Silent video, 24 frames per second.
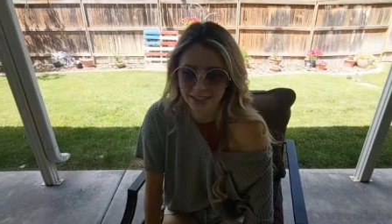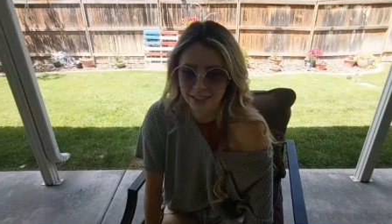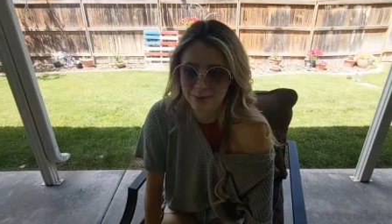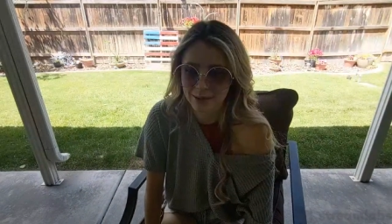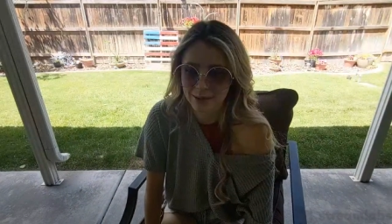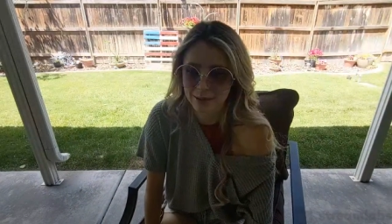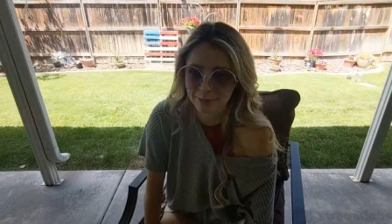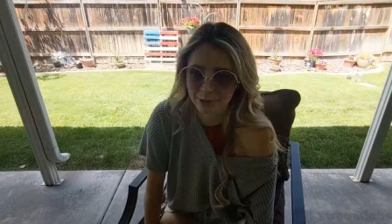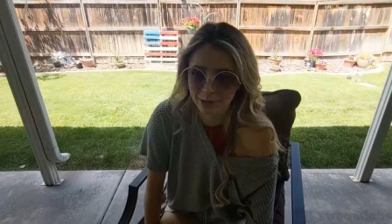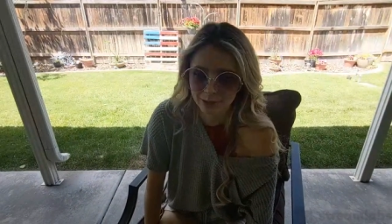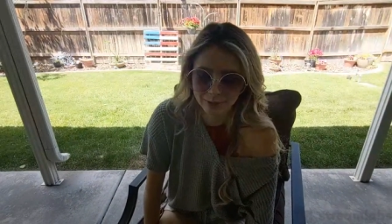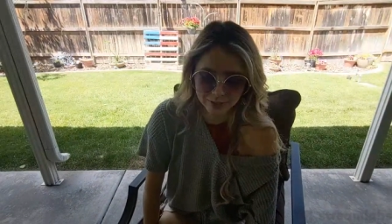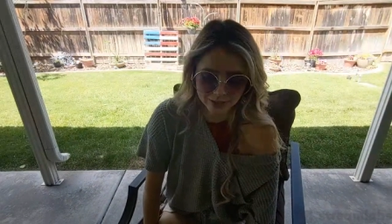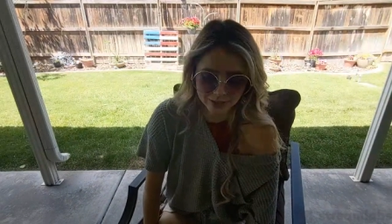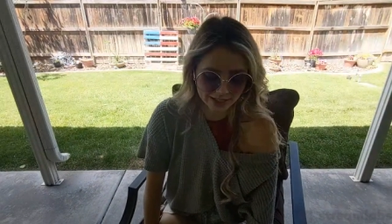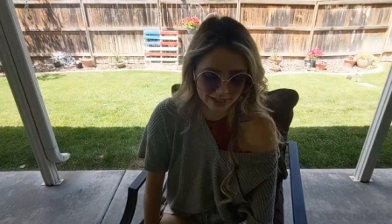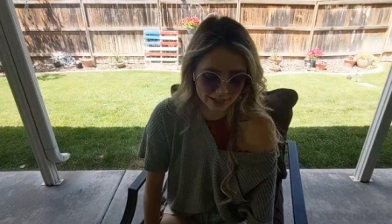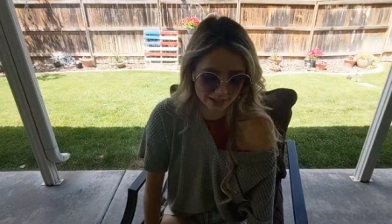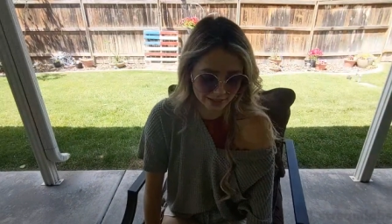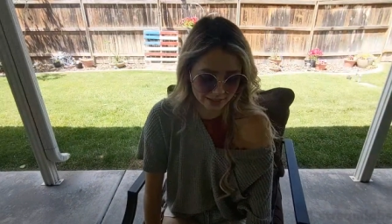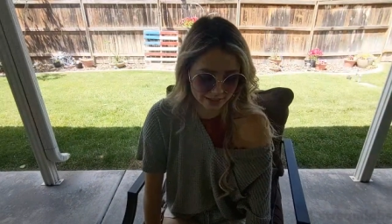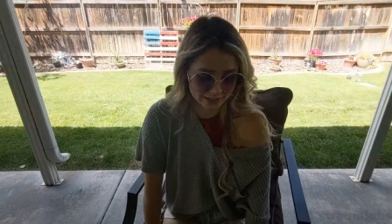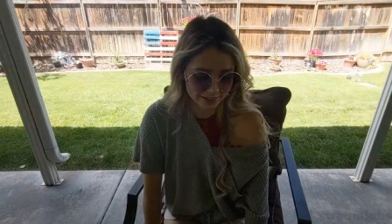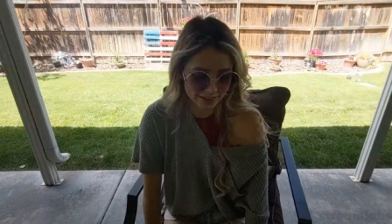And my mom
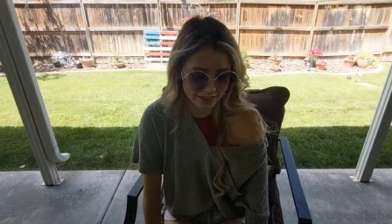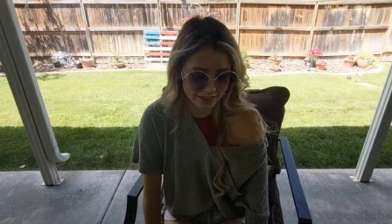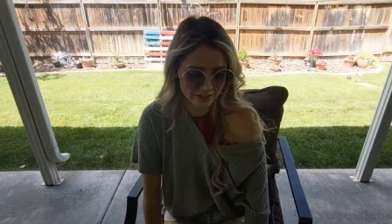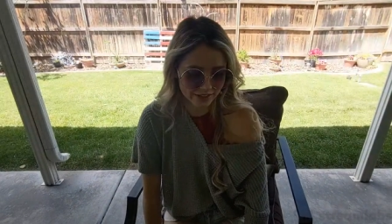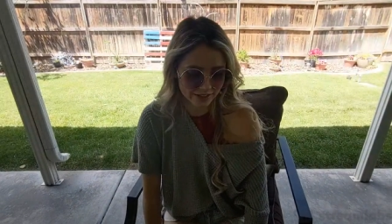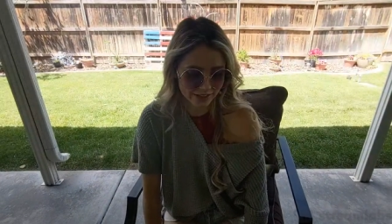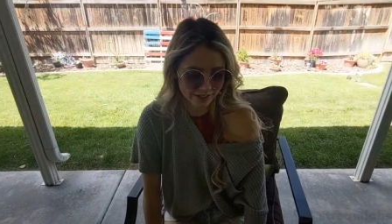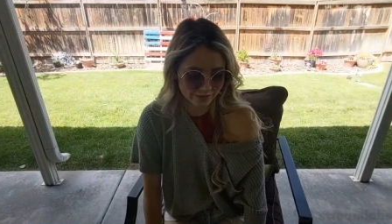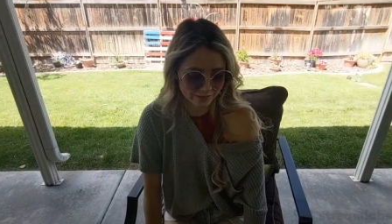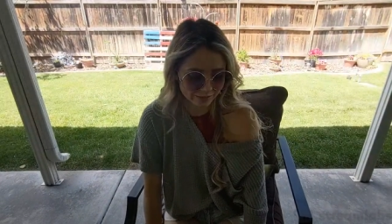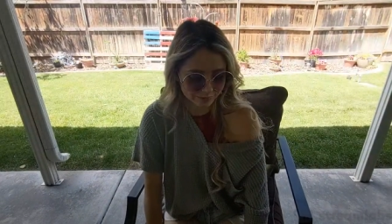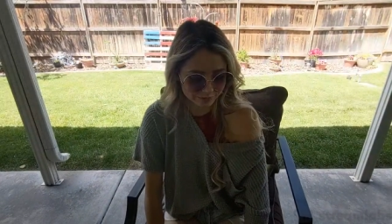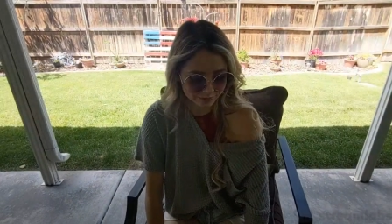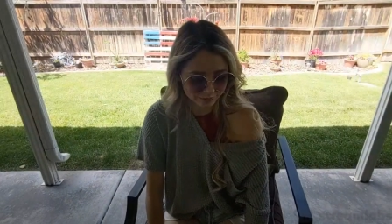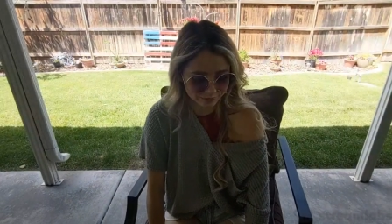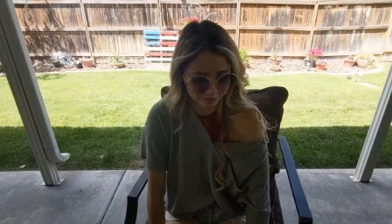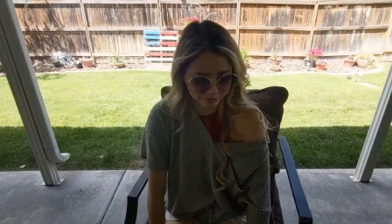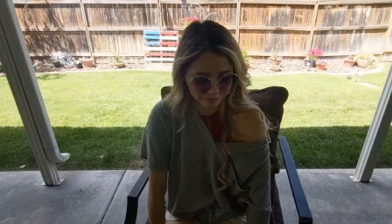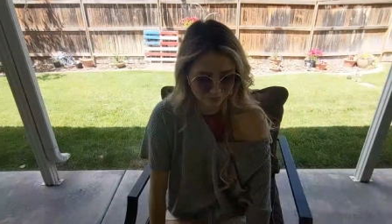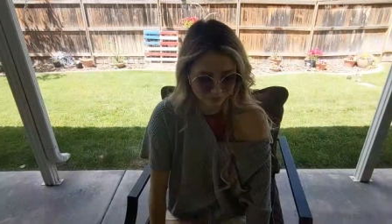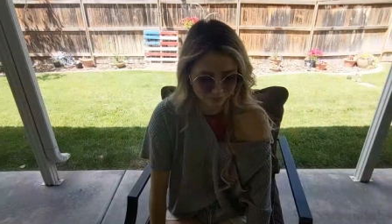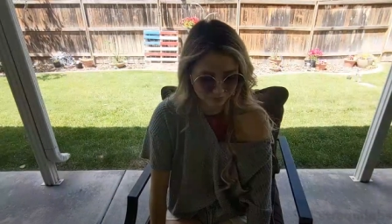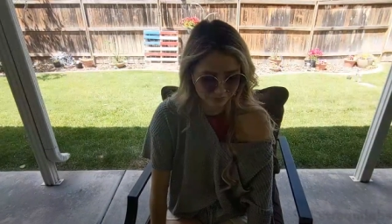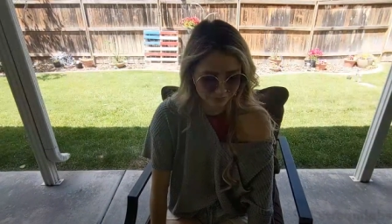is uh, inside
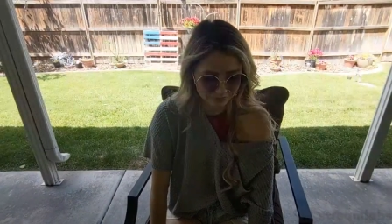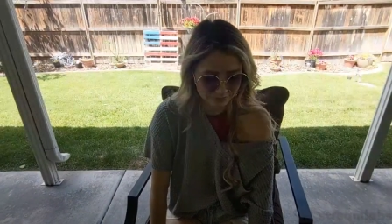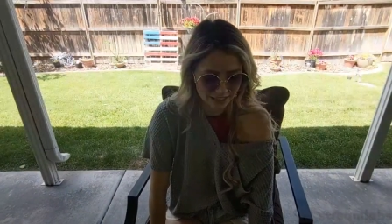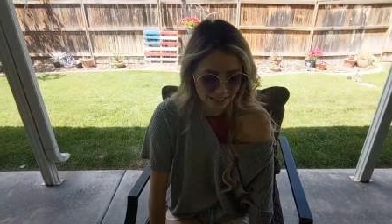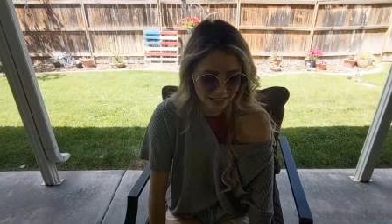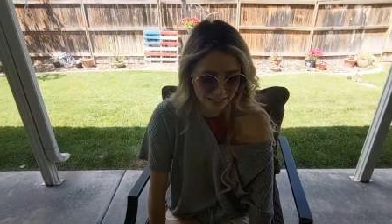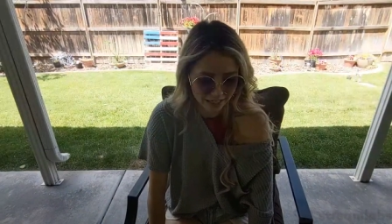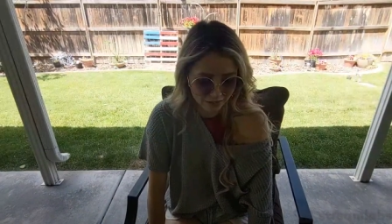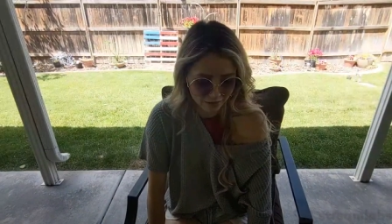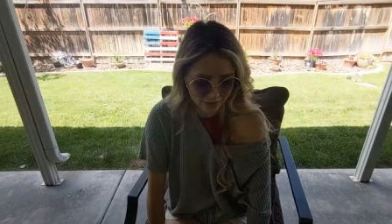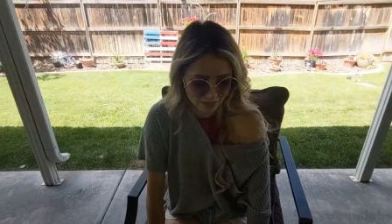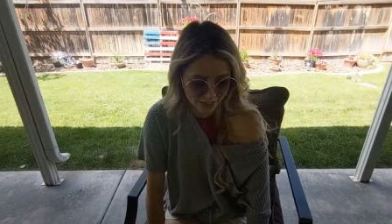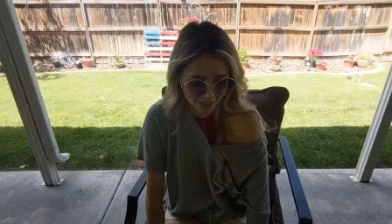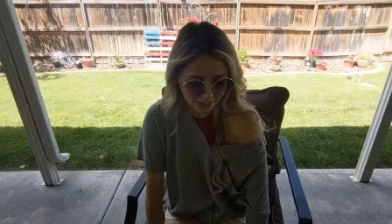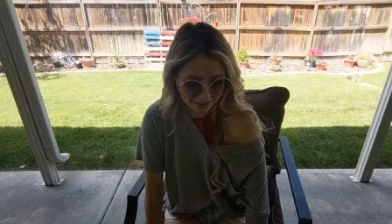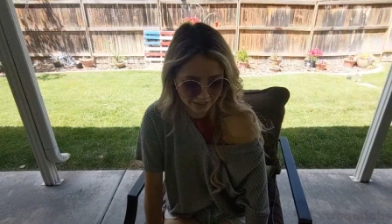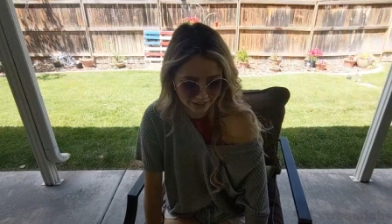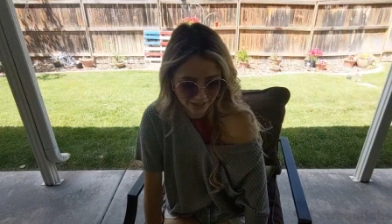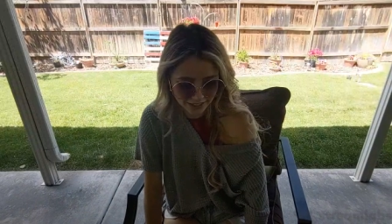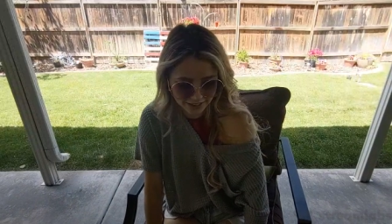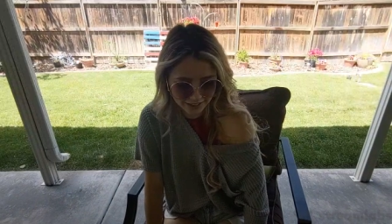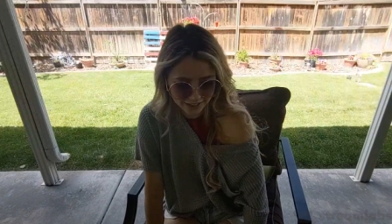and outside,